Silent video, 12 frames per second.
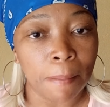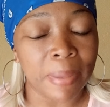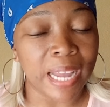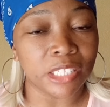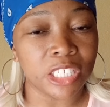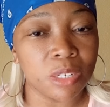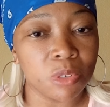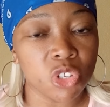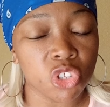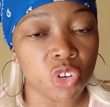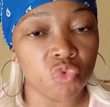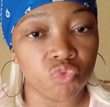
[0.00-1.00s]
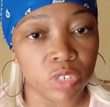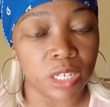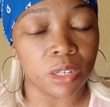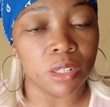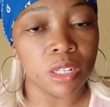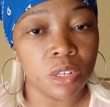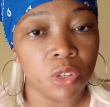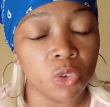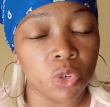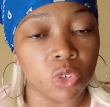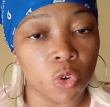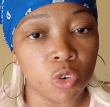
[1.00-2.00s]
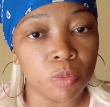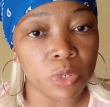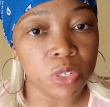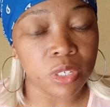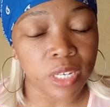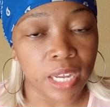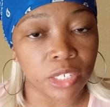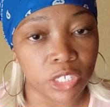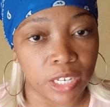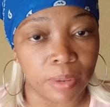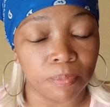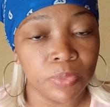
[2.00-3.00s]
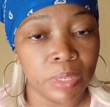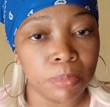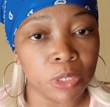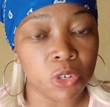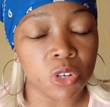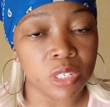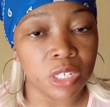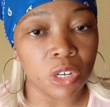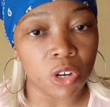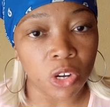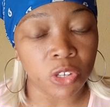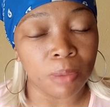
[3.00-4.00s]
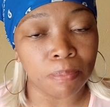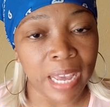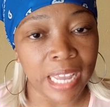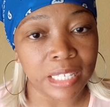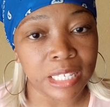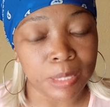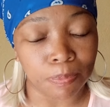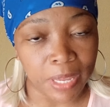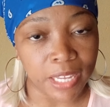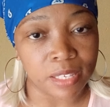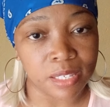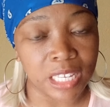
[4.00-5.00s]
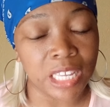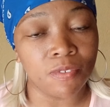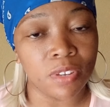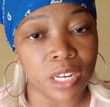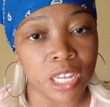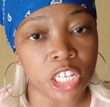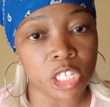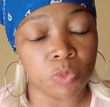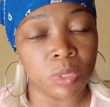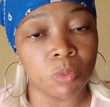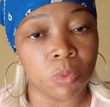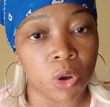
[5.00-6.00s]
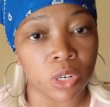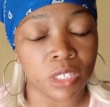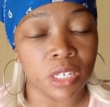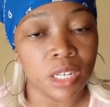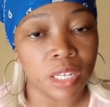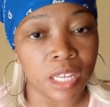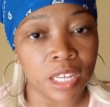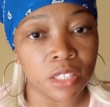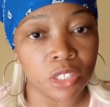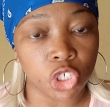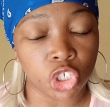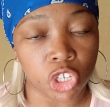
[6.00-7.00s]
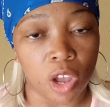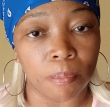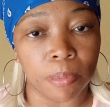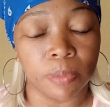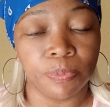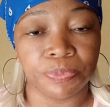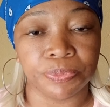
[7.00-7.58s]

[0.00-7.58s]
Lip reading: but he was so real you could almost touch him, because he occupied space even as we walked in the shop.